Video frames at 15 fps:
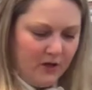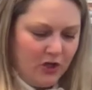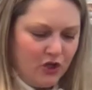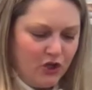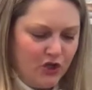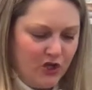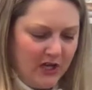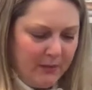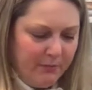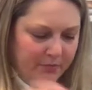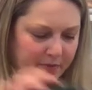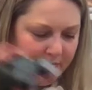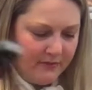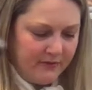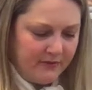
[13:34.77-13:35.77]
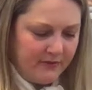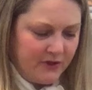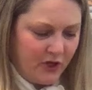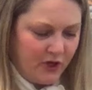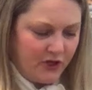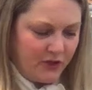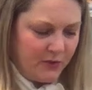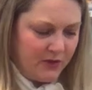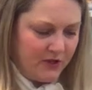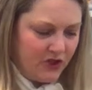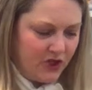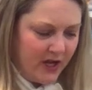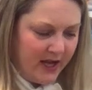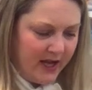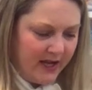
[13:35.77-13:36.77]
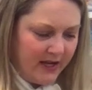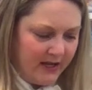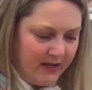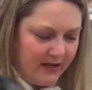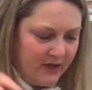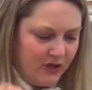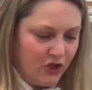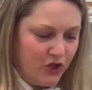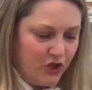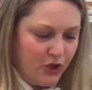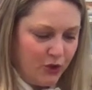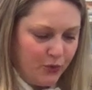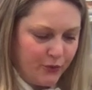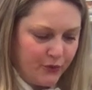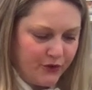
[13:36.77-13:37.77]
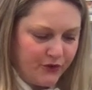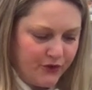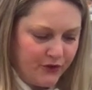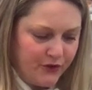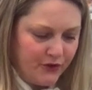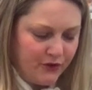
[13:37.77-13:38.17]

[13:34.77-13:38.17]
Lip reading: Jeep starts with J. Juice.